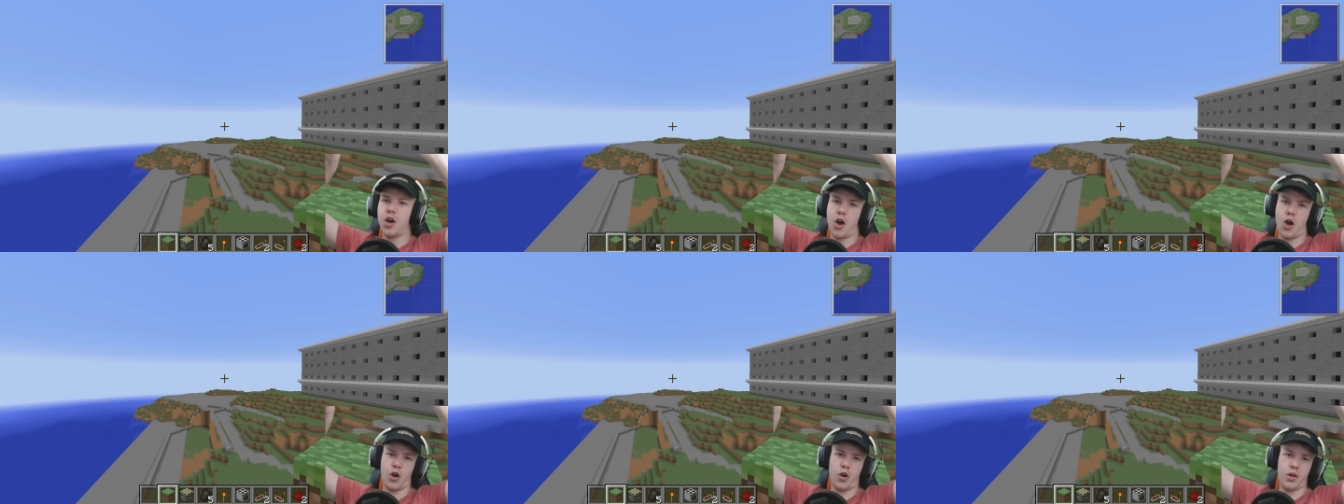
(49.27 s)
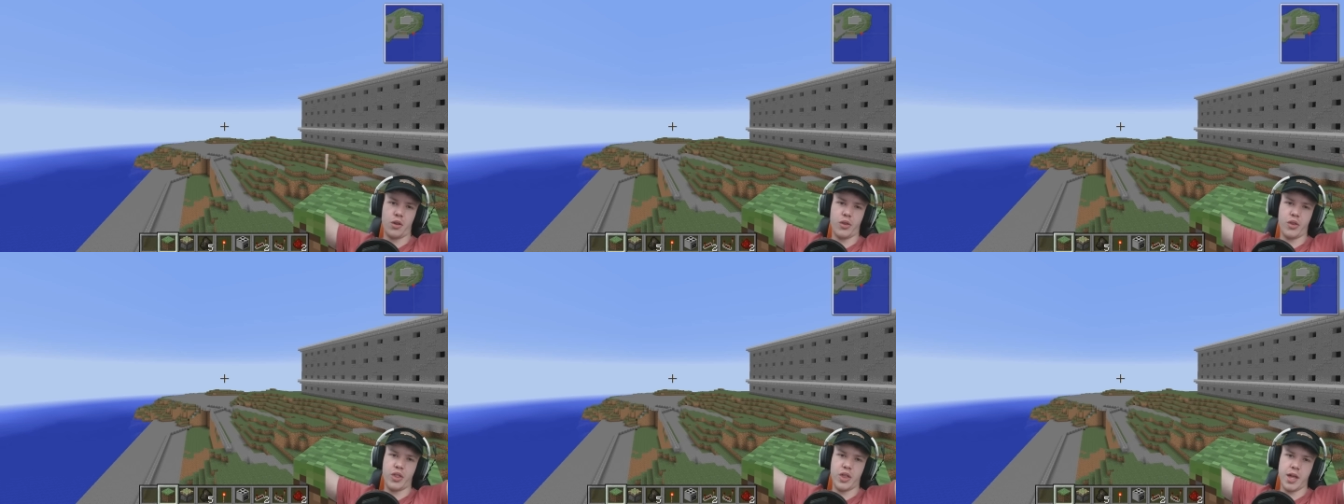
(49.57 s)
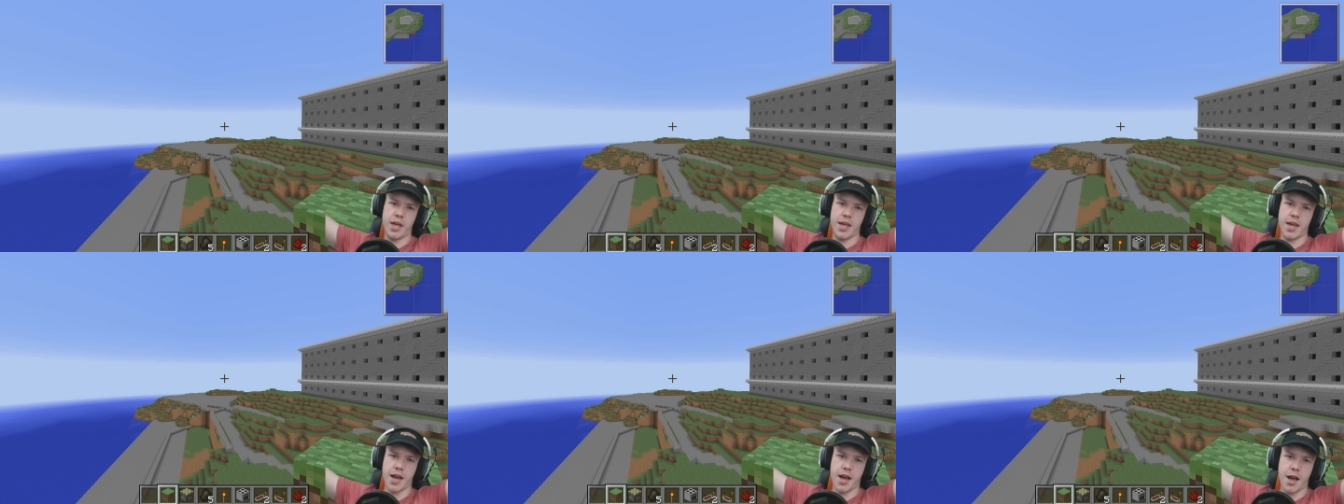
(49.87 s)
on
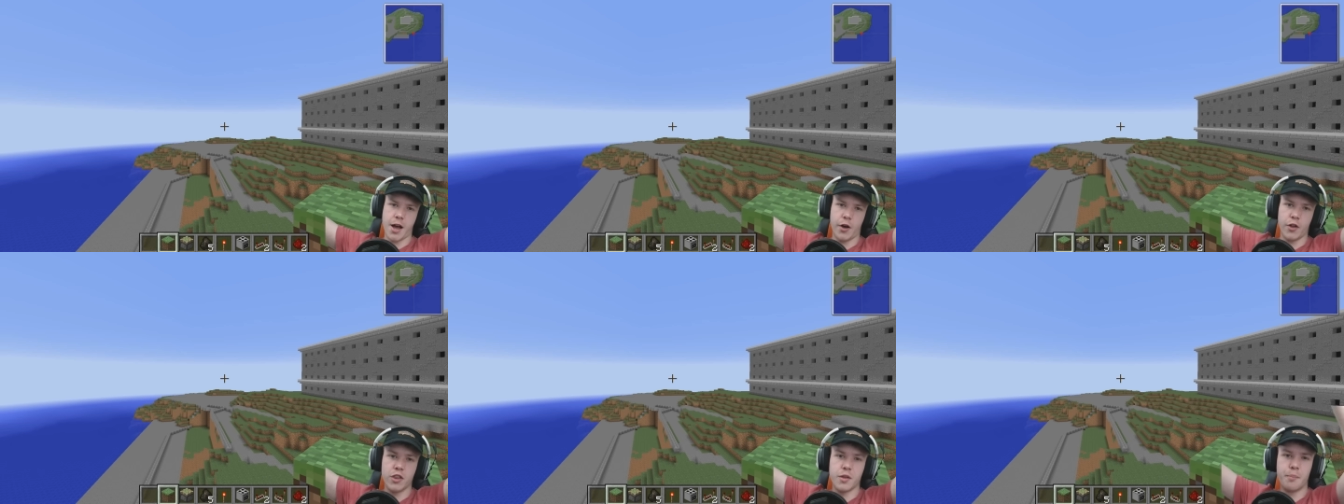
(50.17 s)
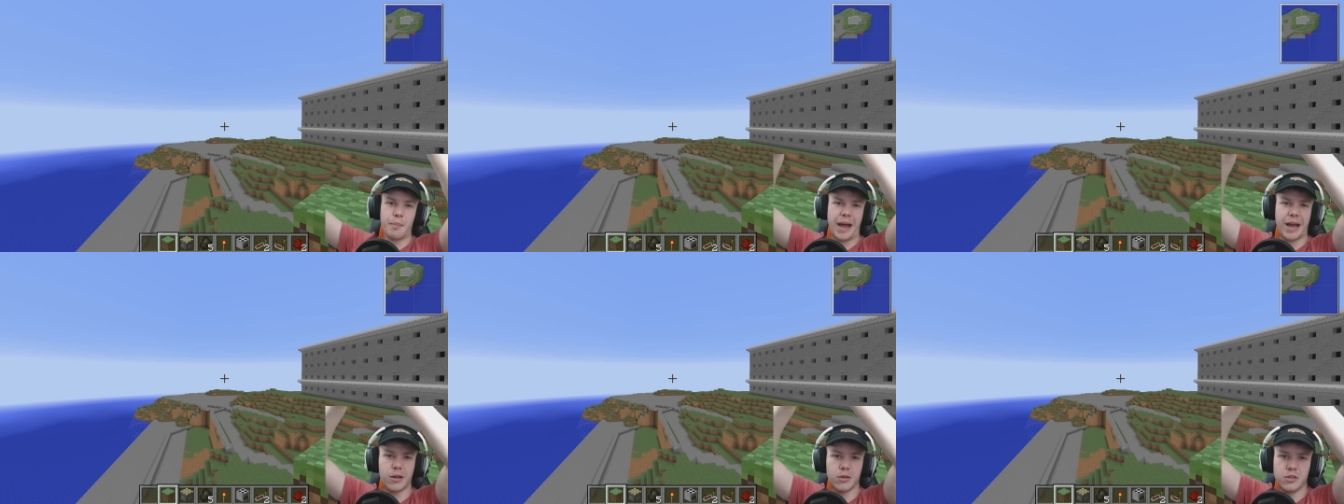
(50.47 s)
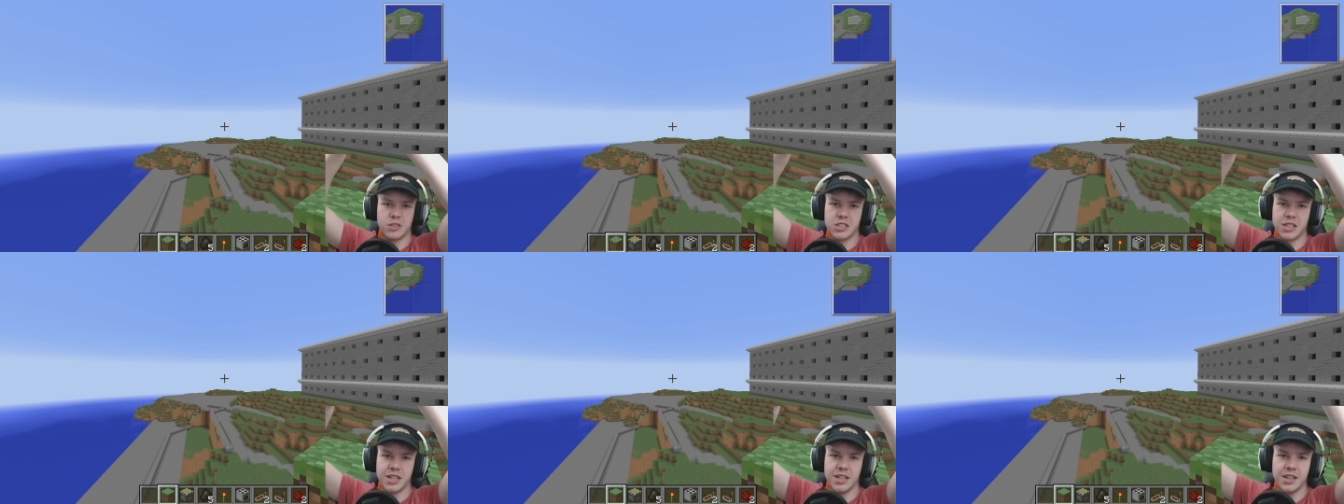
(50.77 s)
the, uh, on the
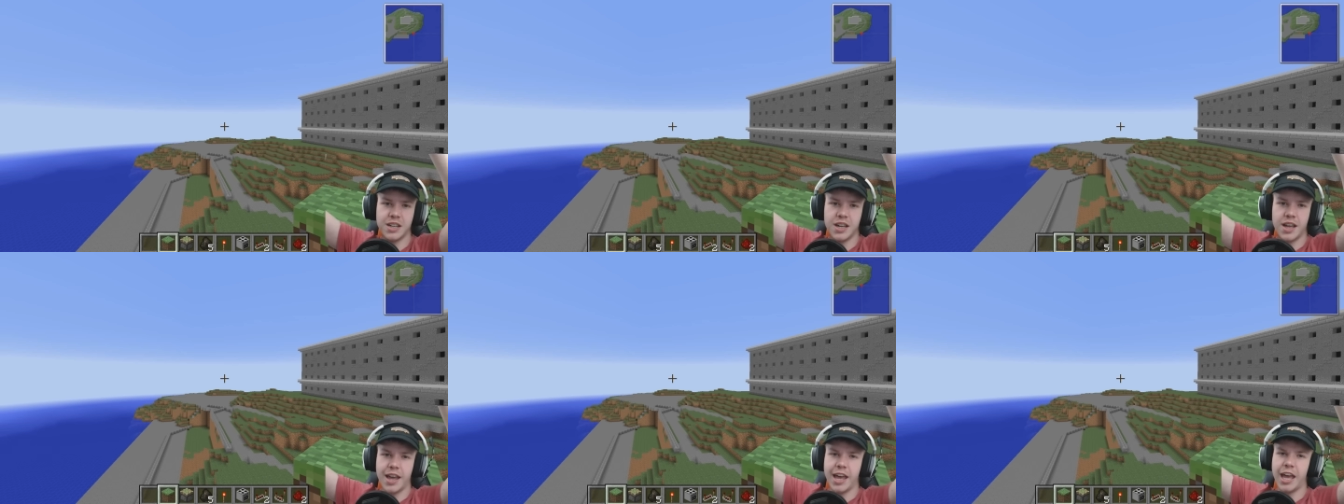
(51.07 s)
mountain.